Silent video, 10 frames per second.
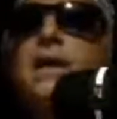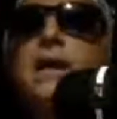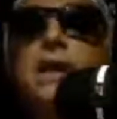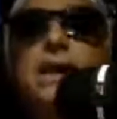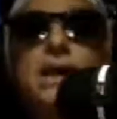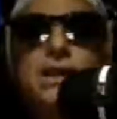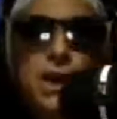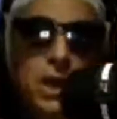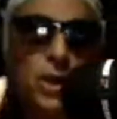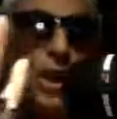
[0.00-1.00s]
And get your
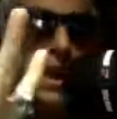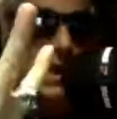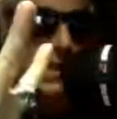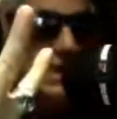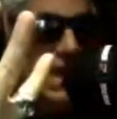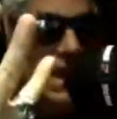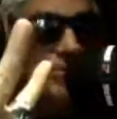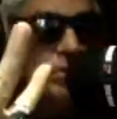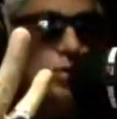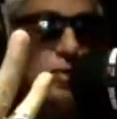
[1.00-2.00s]
grand slam
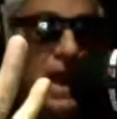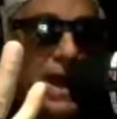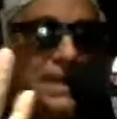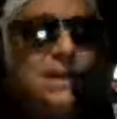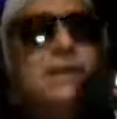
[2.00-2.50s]
tonight